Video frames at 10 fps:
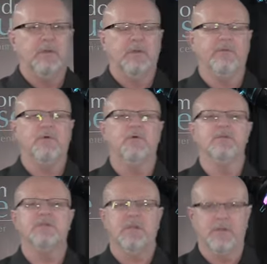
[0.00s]
And of
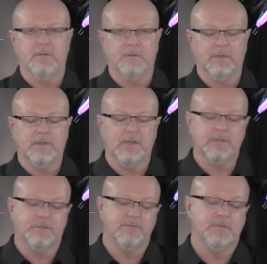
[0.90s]
course, in the
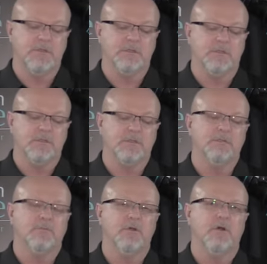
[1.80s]
days of Jesus,
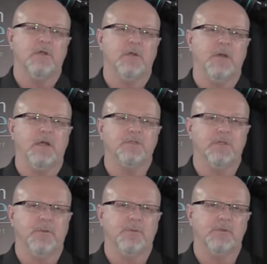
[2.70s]
talking about
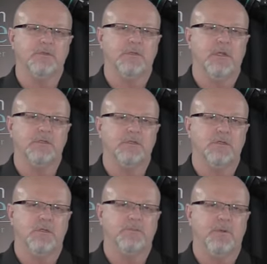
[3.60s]
shepherds and
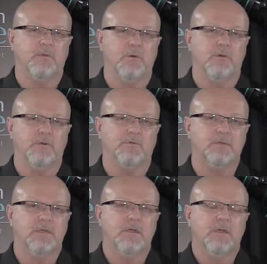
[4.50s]
sheep and
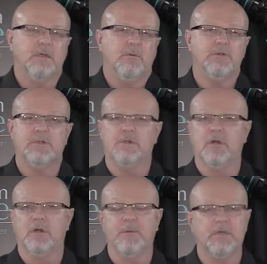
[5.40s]
wolves was to
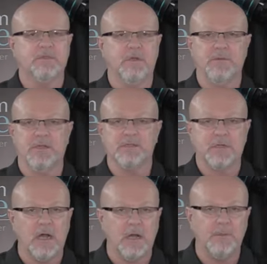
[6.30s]
talk about something as
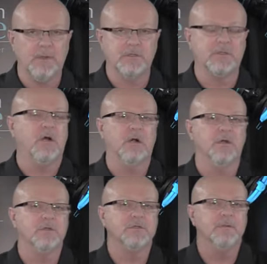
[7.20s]
common as
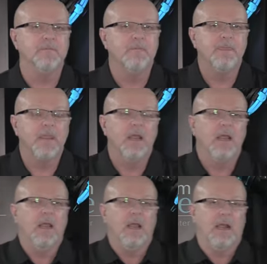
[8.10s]
cars
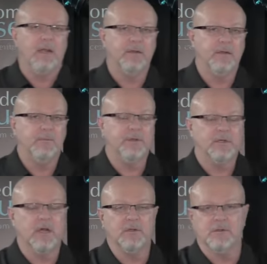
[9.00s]
and
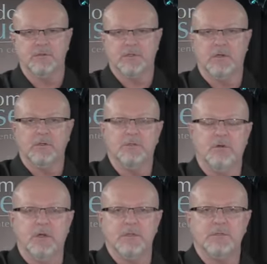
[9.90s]
McDonald's are
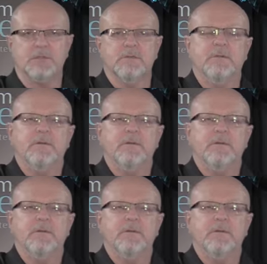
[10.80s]
to us.